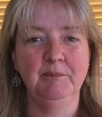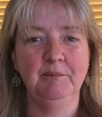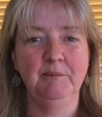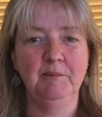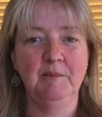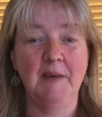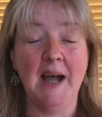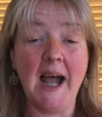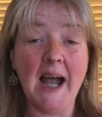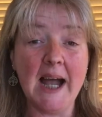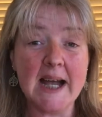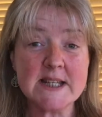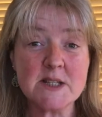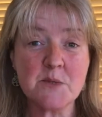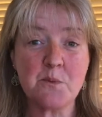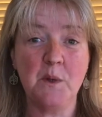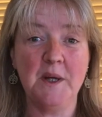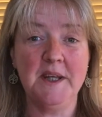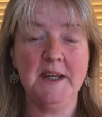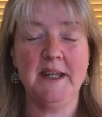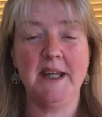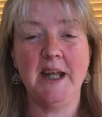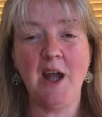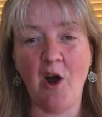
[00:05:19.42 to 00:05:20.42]
As
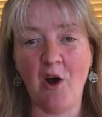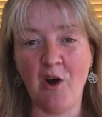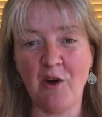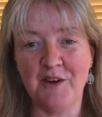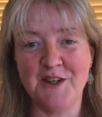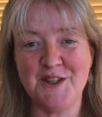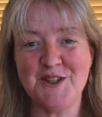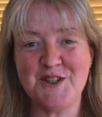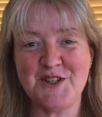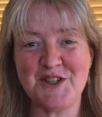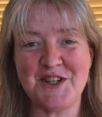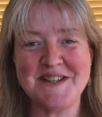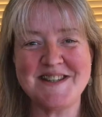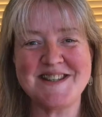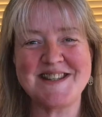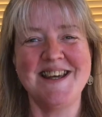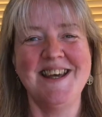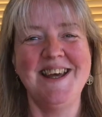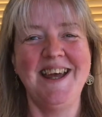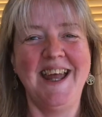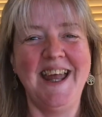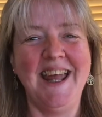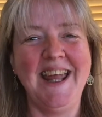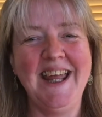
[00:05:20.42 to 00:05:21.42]
with the oranges
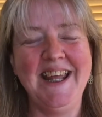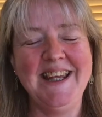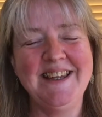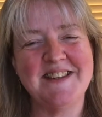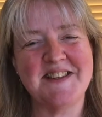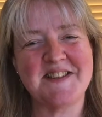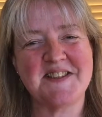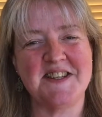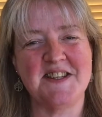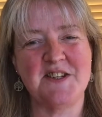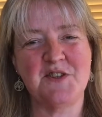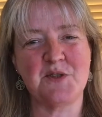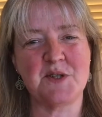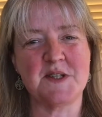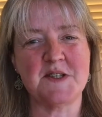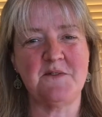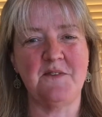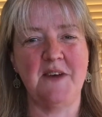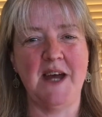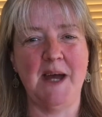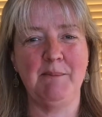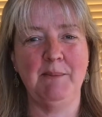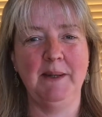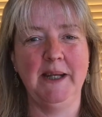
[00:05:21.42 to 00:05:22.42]
in the citrus
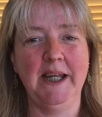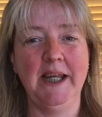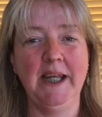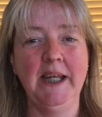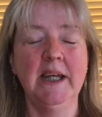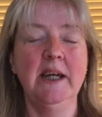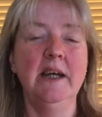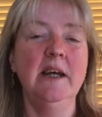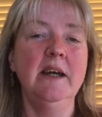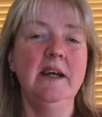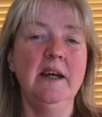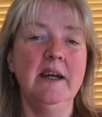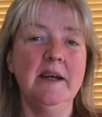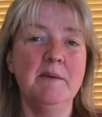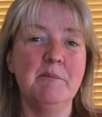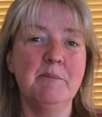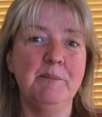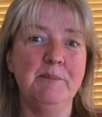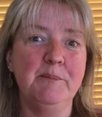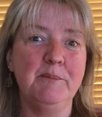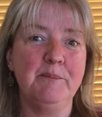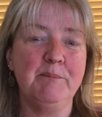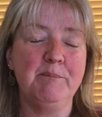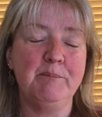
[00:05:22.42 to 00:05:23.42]
family,
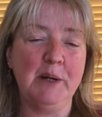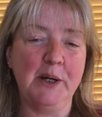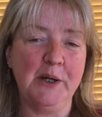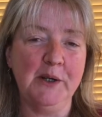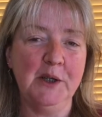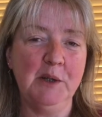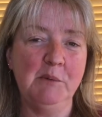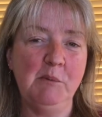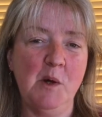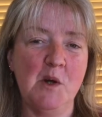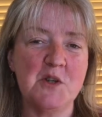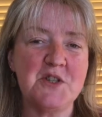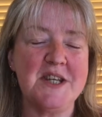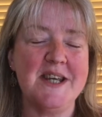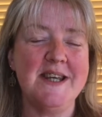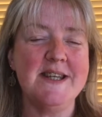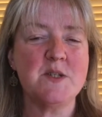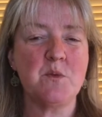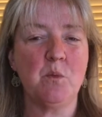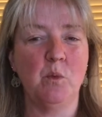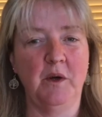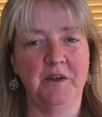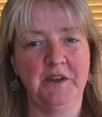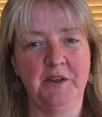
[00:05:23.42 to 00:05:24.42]
bergamot
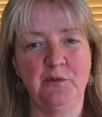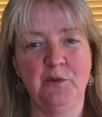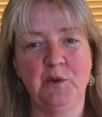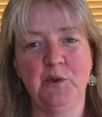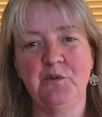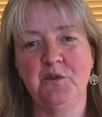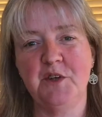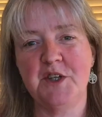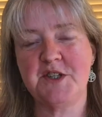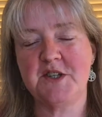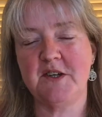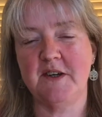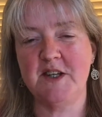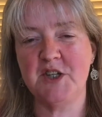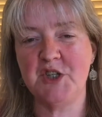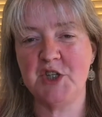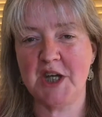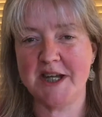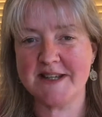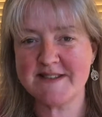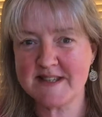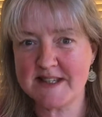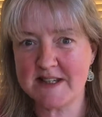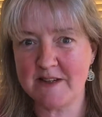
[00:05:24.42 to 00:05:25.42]
is wonderful for
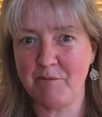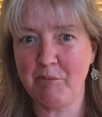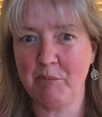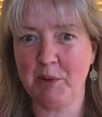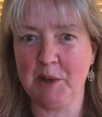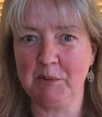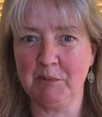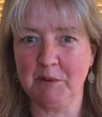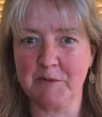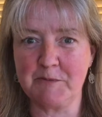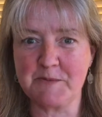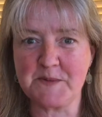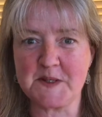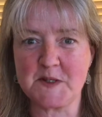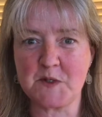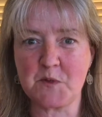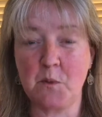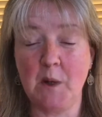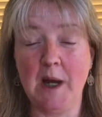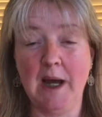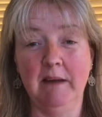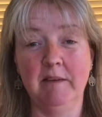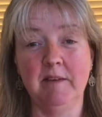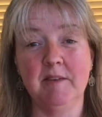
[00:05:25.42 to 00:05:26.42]
digestive problems as
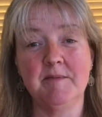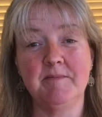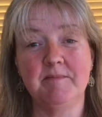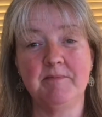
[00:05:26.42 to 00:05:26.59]
well.